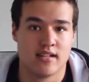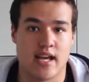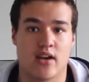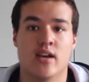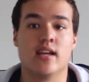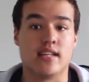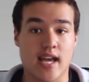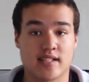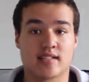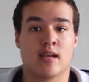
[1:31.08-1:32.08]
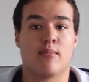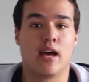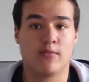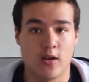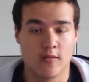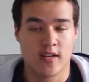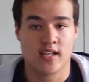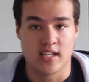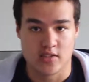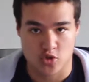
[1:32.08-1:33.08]
Now, yes,
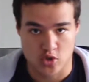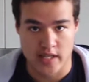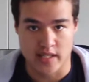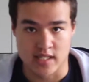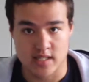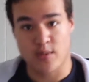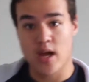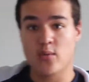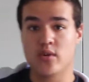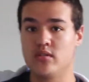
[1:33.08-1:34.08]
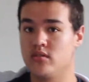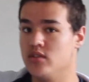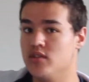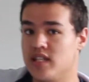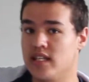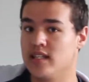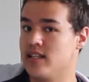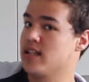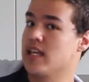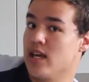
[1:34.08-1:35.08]
pavlova is Australian. Despite what New Zealand
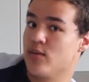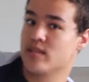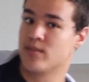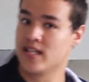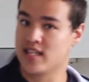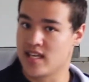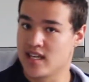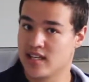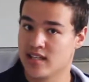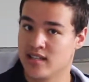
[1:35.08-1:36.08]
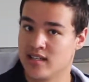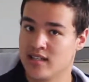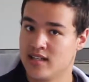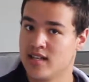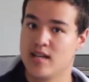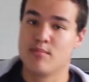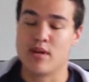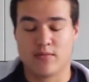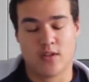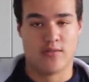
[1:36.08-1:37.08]
and the Kiwis might think,
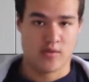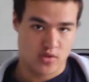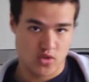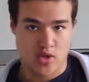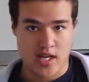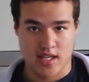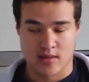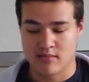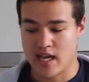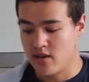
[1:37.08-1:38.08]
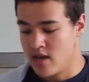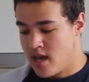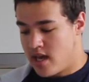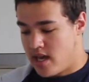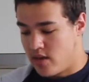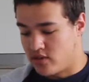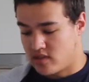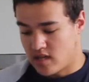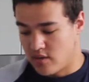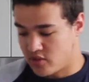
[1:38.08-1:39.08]
pavlova is Australian. Now, I
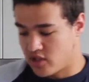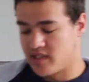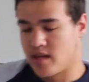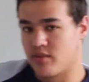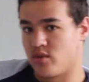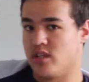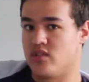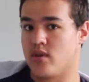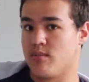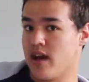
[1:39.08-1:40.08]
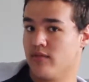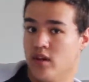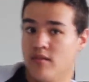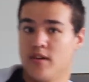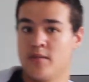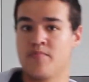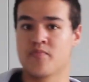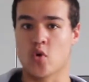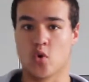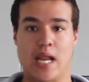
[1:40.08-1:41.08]
was tossing up between doing pavlova
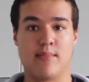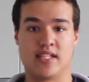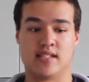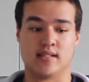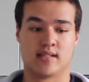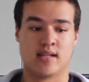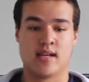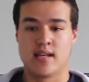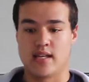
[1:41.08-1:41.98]
or lamingtons.